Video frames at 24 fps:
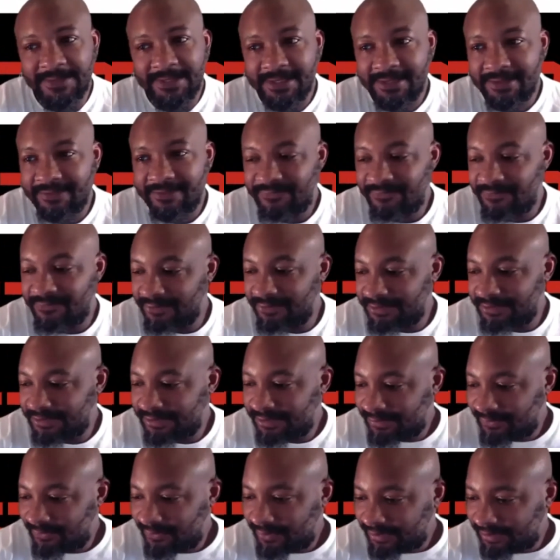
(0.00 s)

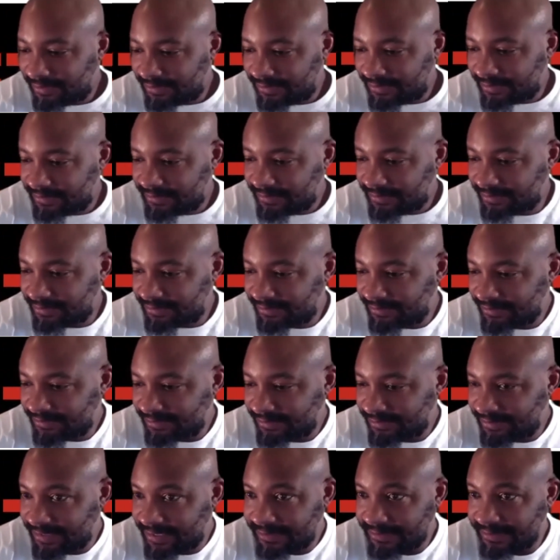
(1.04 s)
Unfortunately, Wentz is
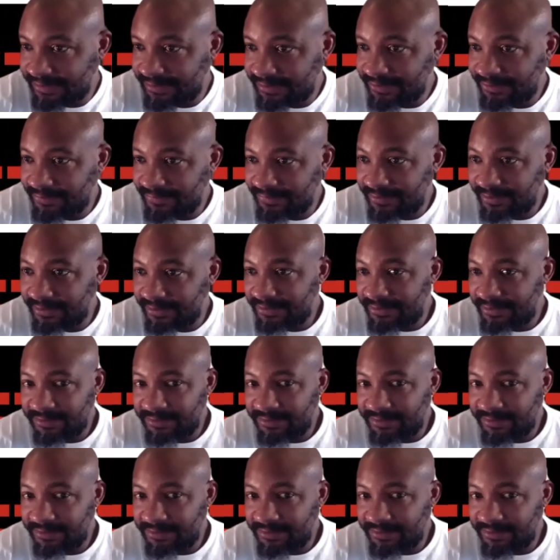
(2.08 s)
not there, man.